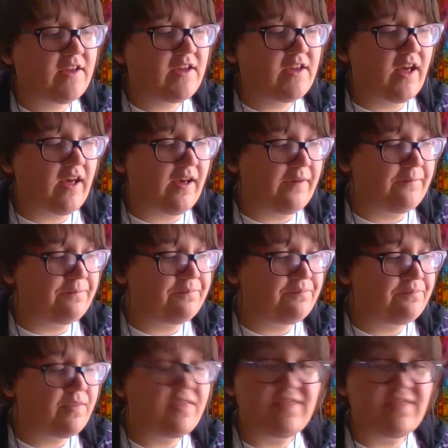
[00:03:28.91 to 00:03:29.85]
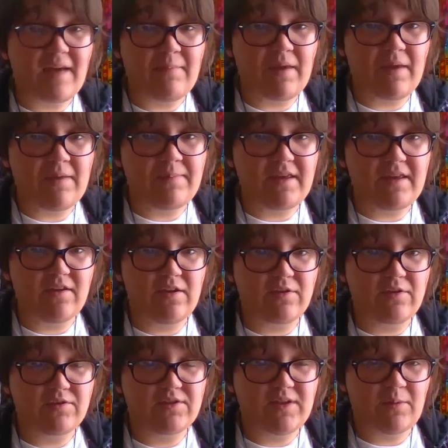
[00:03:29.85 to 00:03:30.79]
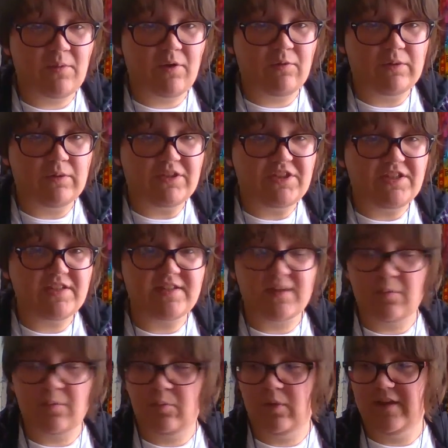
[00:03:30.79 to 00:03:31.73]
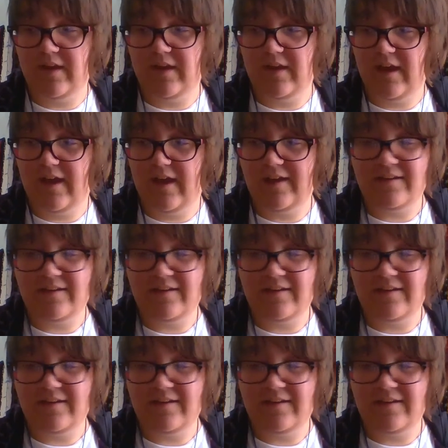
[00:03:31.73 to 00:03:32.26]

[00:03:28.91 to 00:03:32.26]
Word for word: Um, that might be, you know, somewhat witchy, somewhat not.